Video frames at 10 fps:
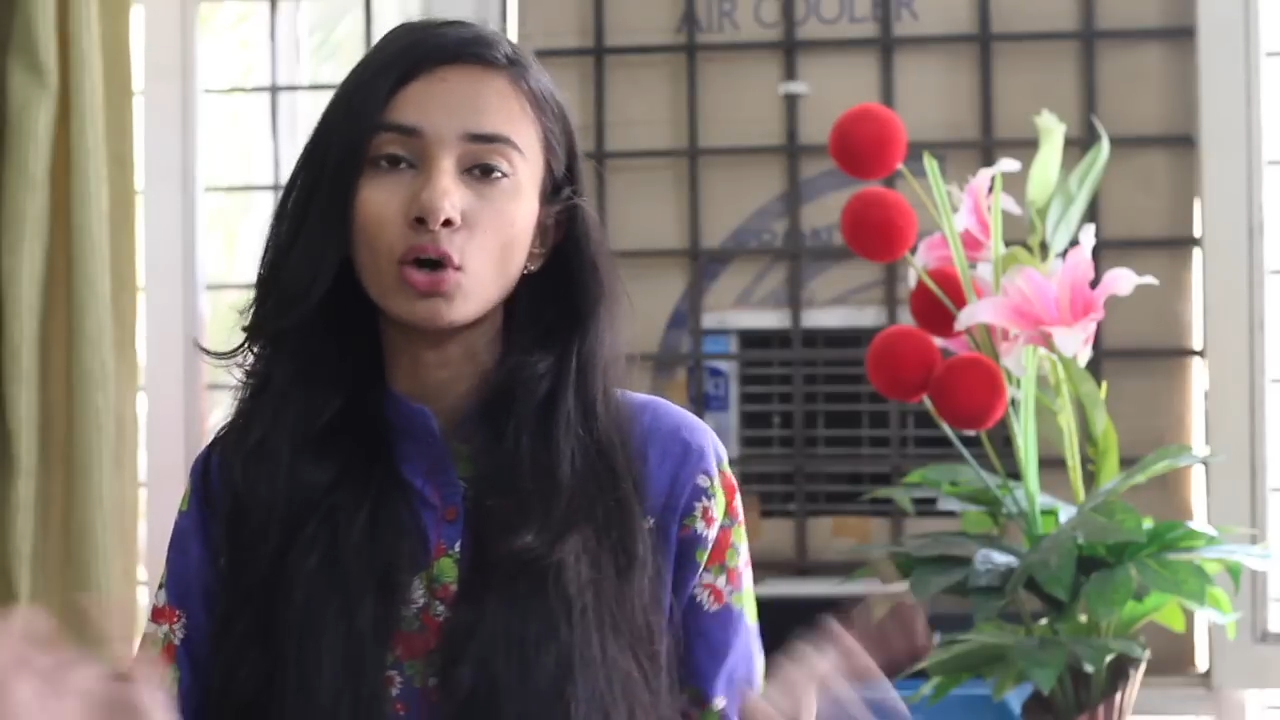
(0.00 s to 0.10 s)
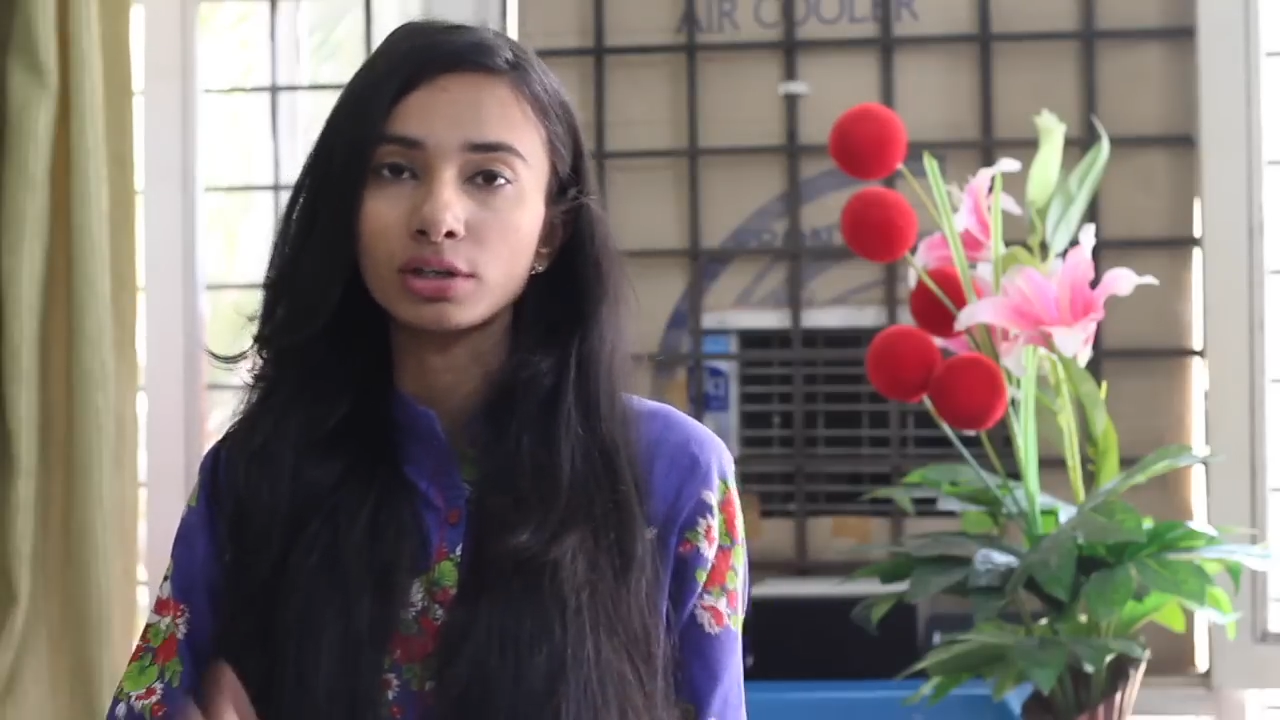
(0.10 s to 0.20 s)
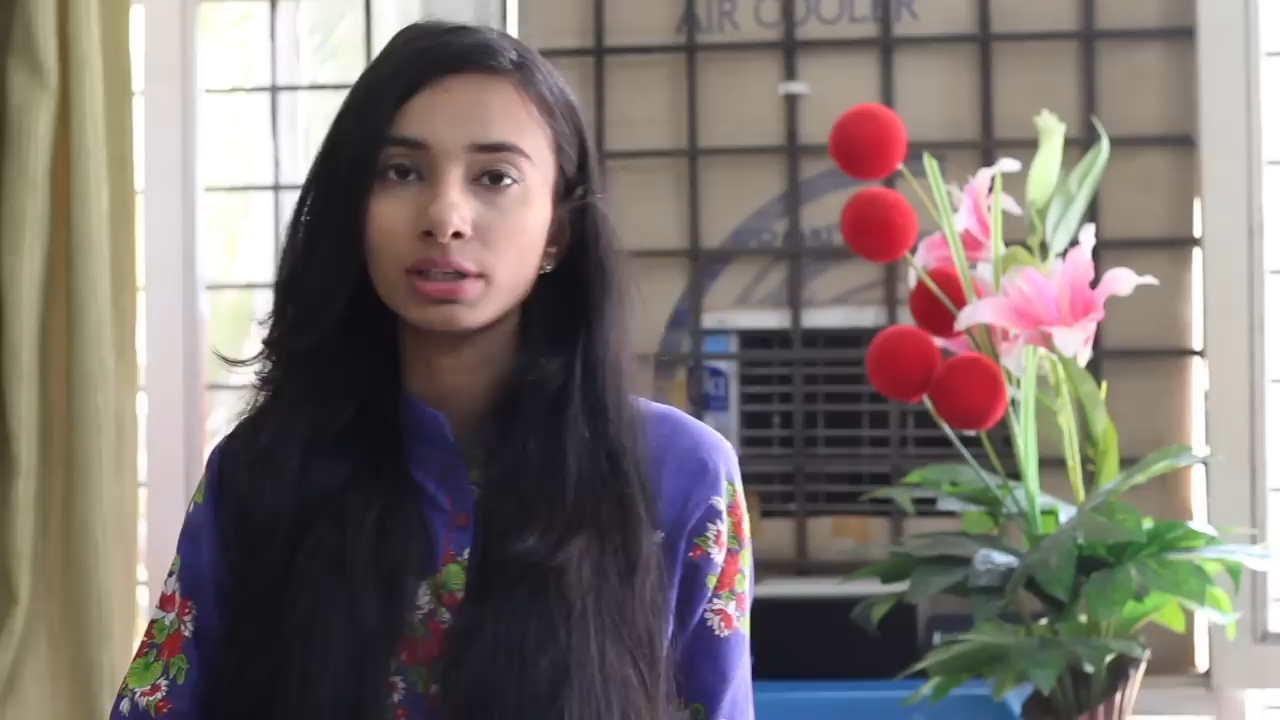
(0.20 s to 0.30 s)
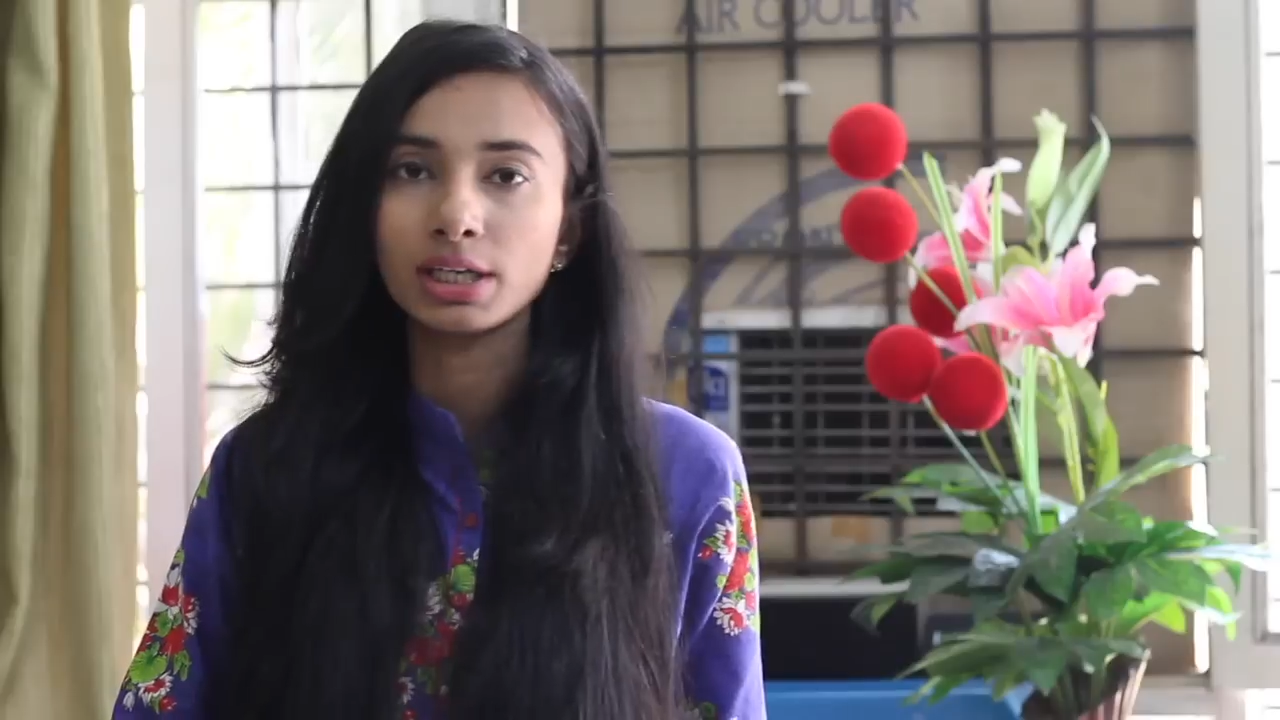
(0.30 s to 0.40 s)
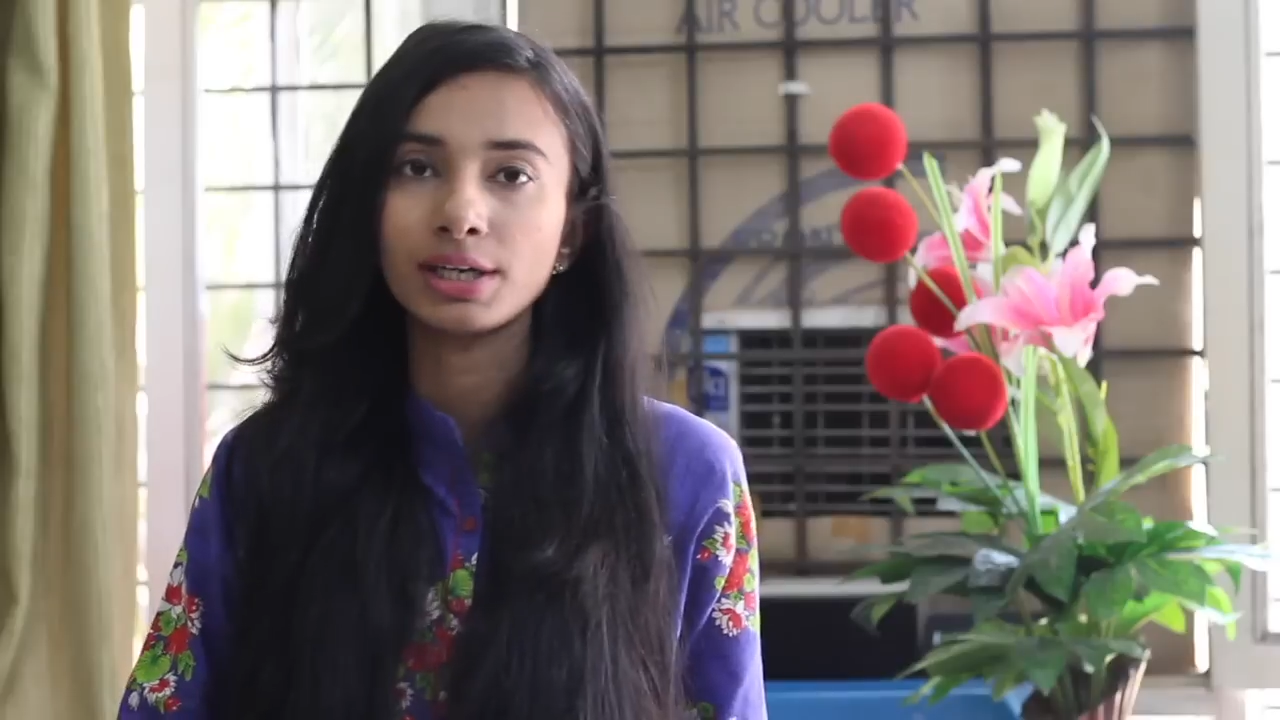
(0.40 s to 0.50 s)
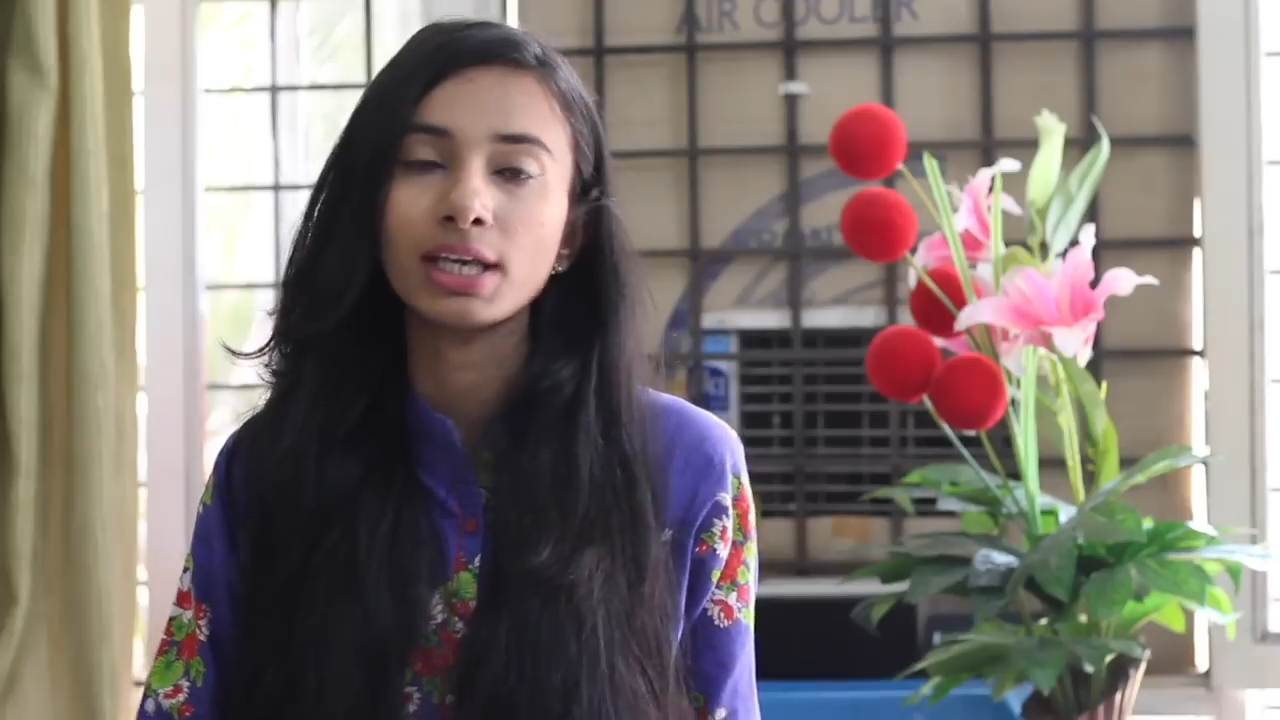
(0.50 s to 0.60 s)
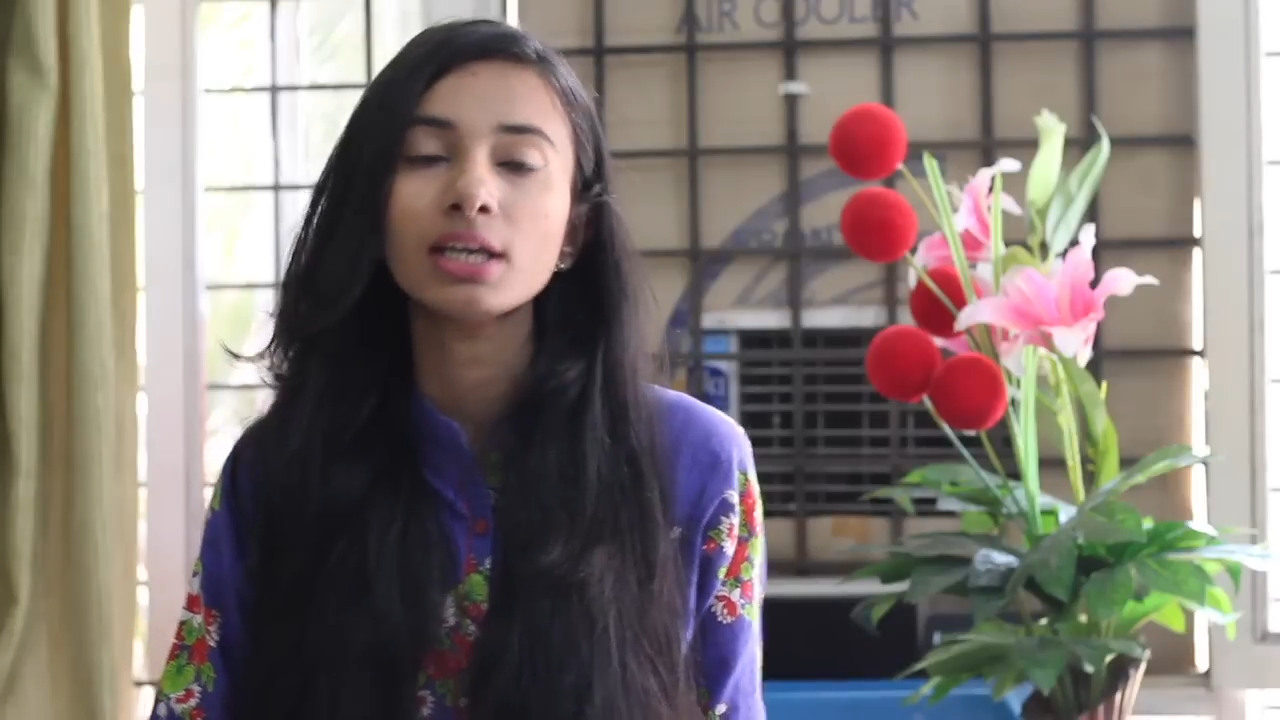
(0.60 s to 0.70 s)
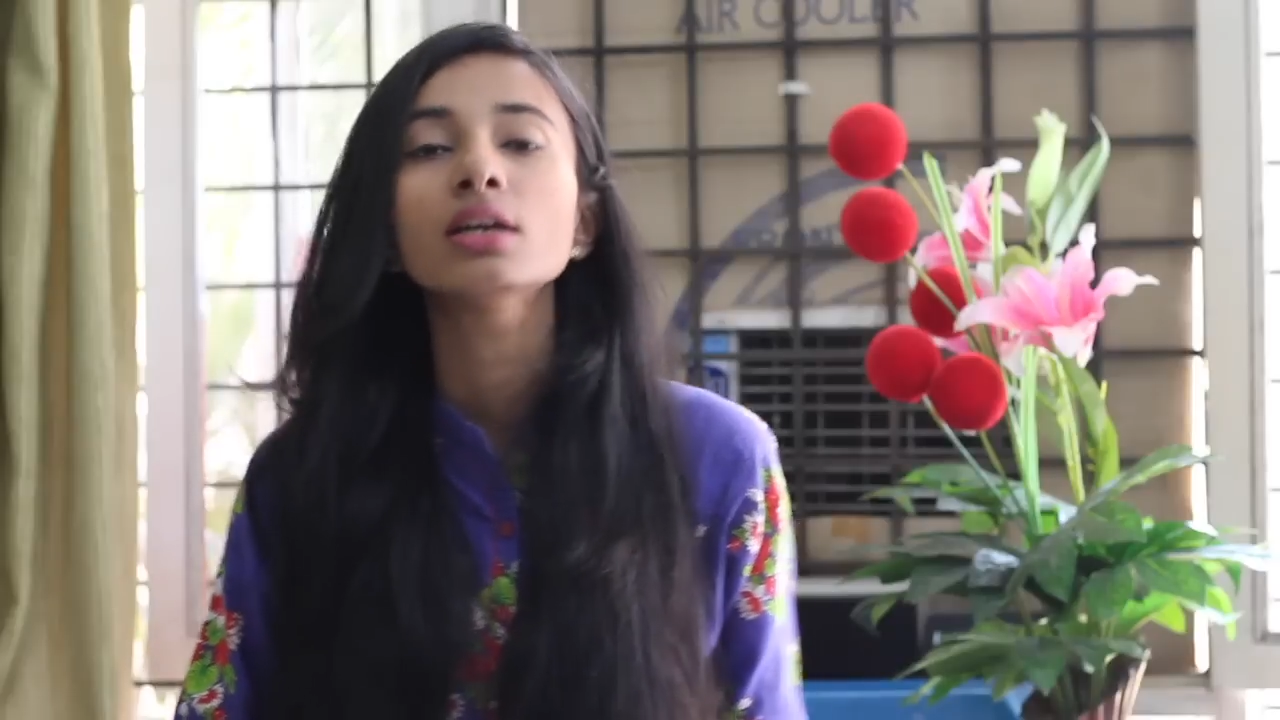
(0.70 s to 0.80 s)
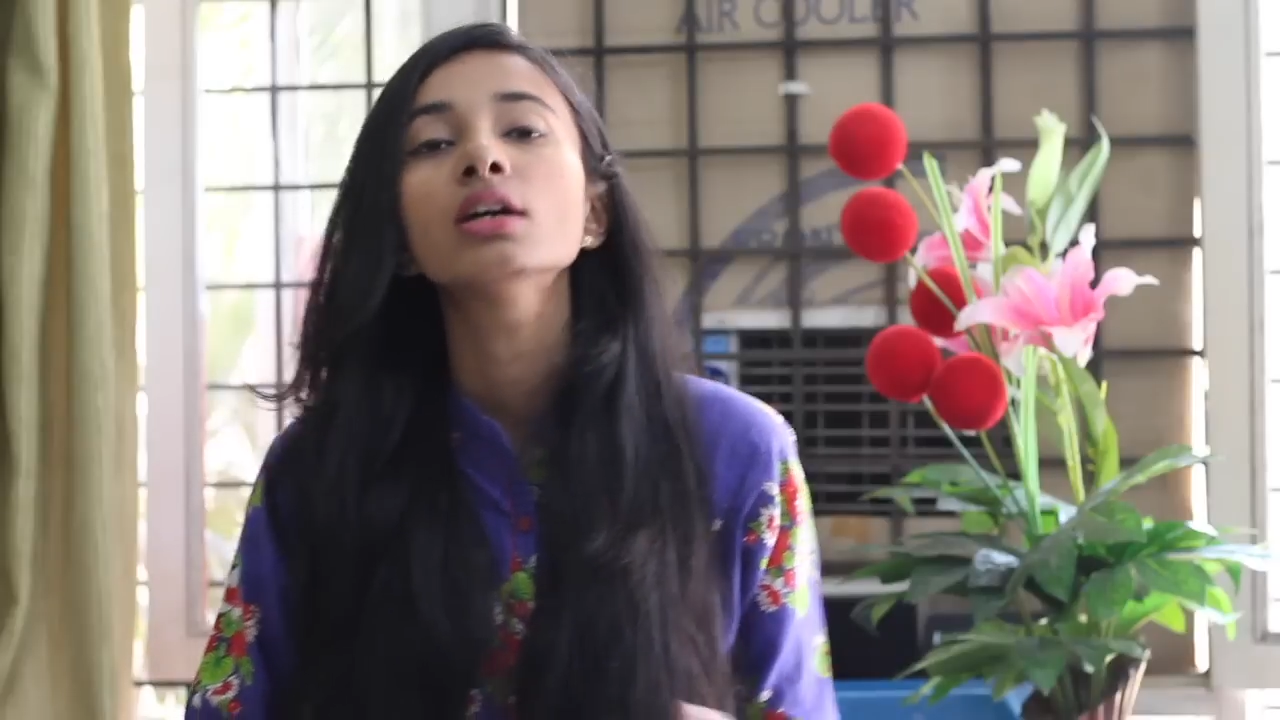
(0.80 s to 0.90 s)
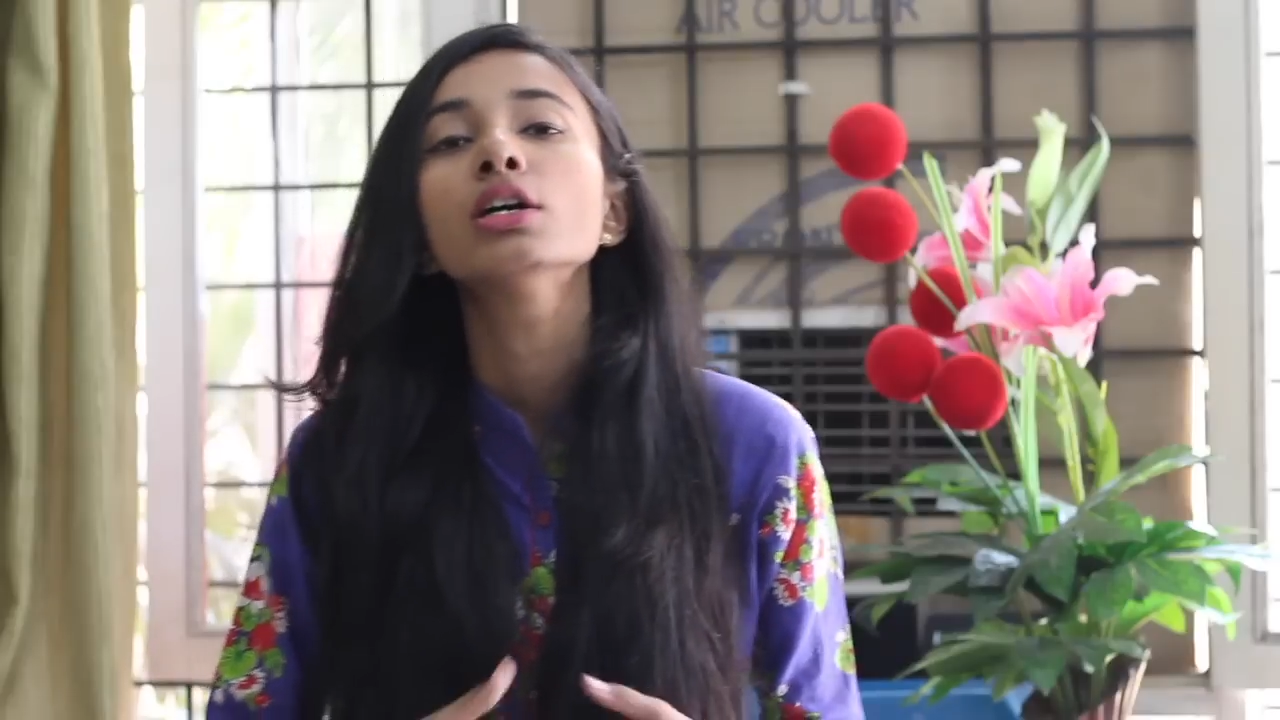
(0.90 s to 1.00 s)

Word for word: alternate day.